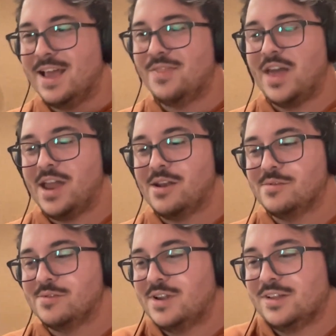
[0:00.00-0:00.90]
And
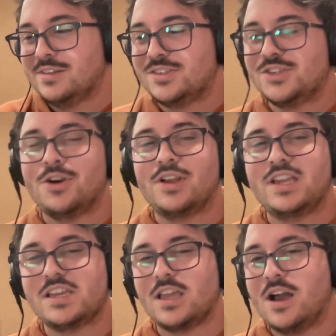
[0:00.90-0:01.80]
then it started
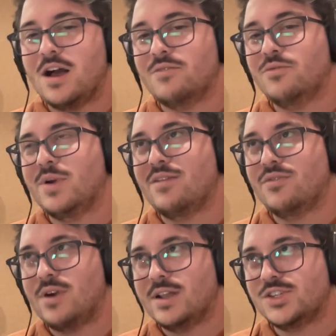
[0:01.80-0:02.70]
kicking off
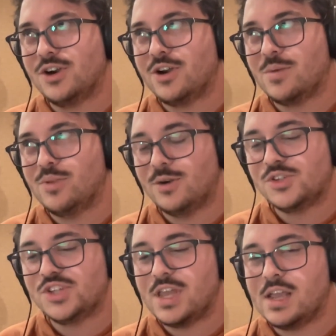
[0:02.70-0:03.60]
whenever I started
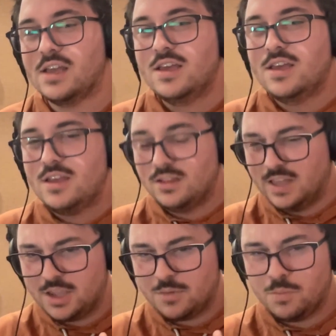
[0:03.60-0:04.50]
posting
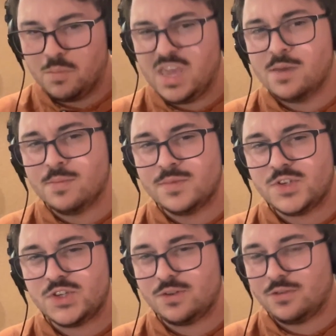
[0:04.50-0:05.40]
like
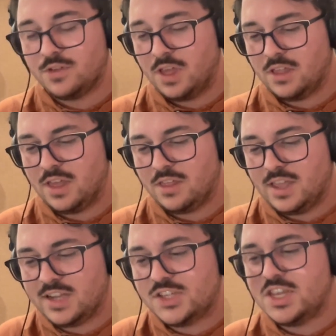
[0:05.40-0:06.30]
memes,
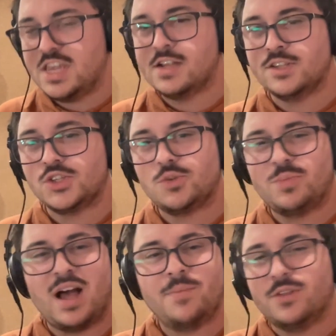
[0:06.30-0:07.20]
like scenes,
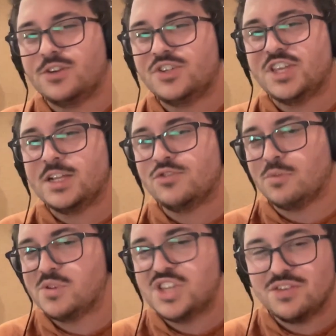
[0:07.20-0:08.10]
popular scenes
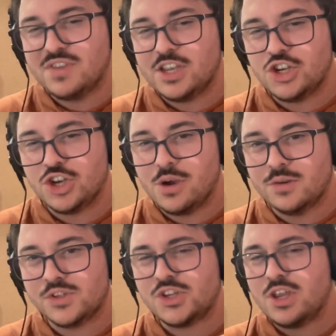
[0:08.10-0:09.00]
from TV
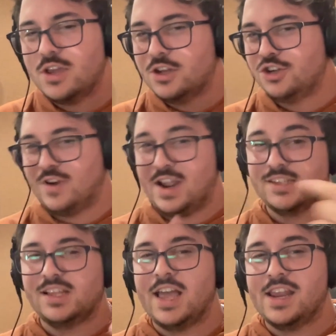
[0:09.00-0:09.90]
shows
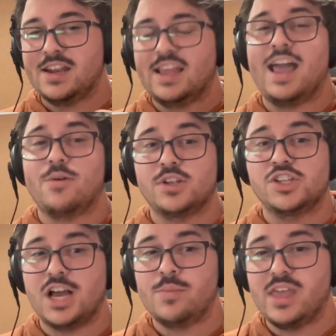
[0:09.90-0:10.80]
translated. Like I would
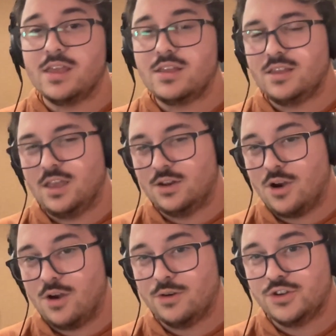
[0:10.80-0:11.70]
dub it in
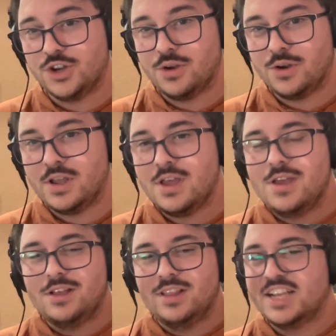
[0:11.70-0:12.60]
AutoJune,
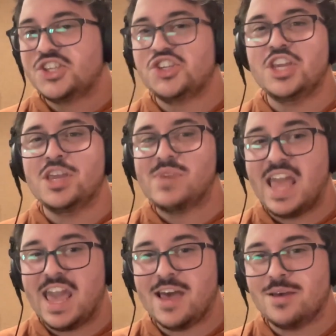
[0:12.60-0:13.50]
like steamed
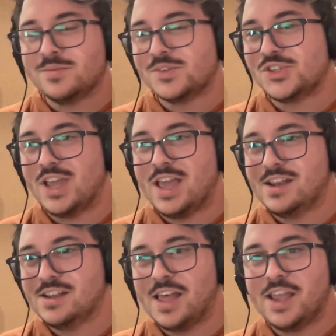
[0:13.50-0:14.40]
hams
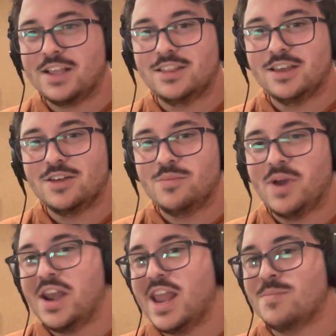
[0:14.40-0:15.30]
and like the
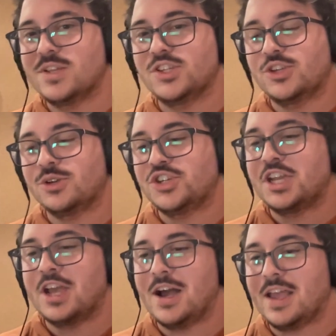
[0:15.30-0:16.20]
"My name is
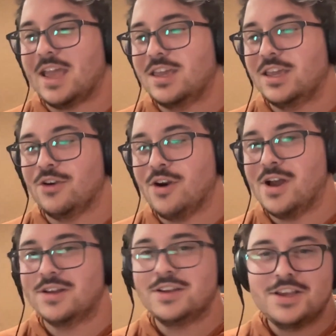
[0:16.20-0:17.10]
Yoshikage
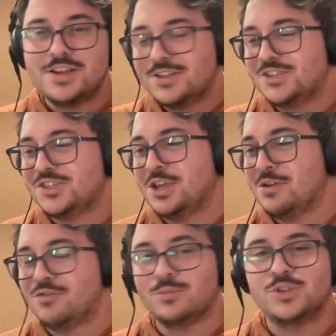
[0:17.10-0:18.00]
Kira" scene
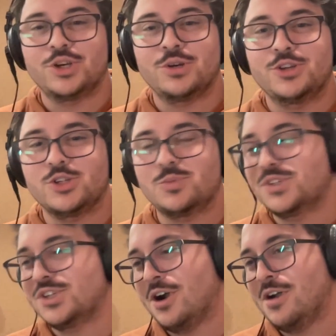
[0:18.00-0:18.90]
from JoJo's
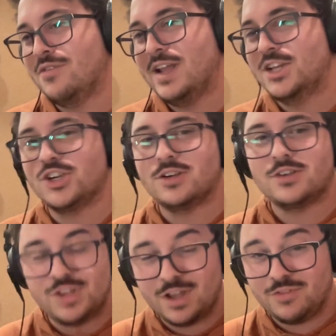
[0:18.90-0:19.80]
Bizarre Adventure,
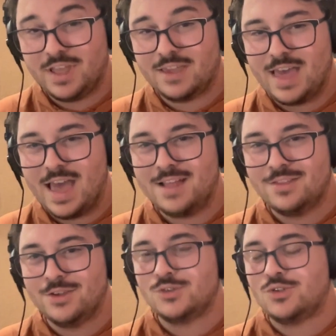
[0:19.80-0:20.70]
stuff like
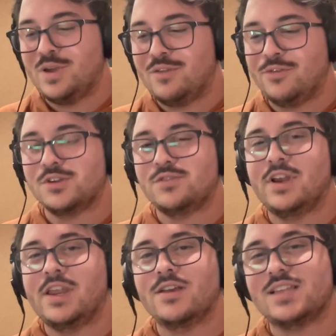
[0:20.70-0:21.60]
that. Those are my first
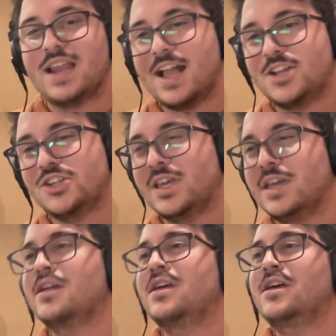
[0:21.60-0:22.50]
videos that
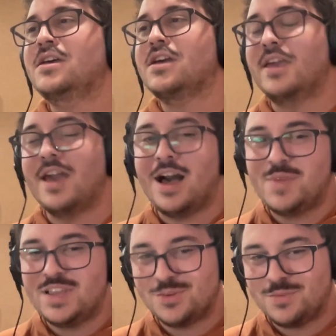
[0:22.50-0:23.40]
actually got
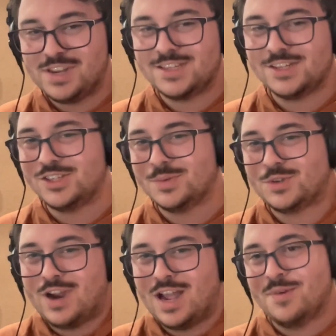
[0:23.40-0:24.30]
me some decent
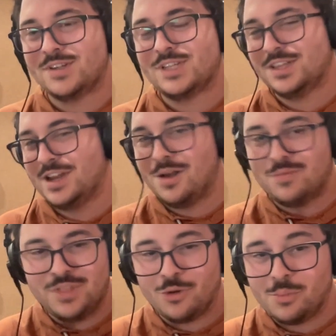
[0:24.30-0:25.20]
subscribers, because
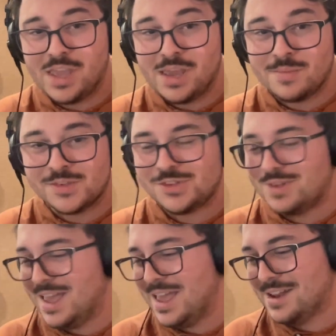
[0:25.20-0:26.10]
they were memes
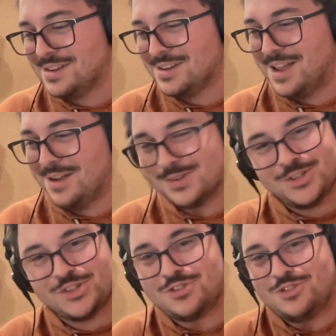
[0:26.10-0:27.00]
and I was
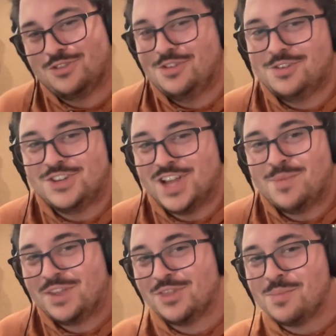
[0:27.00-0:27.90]
just
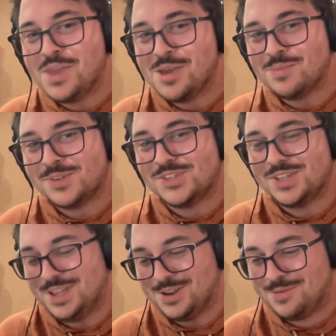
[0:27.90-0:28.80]
dubbing the memes
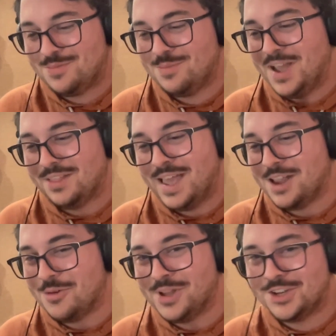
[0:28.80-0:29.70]
in my
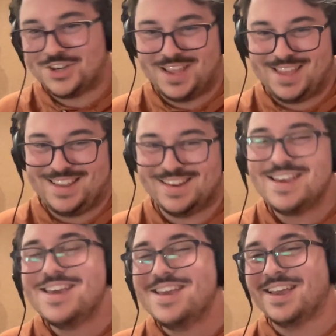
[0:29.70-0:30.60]
language, and
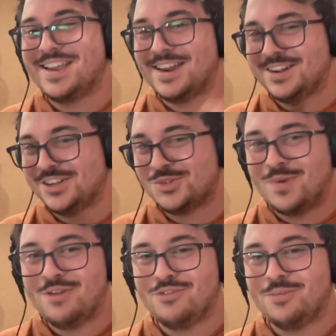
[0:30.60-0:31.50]
it kind of just
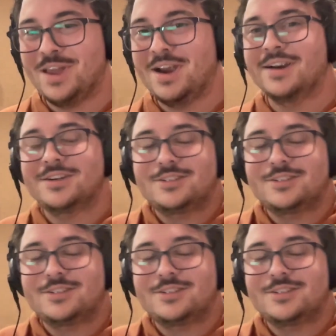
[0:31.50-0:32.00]
went from there.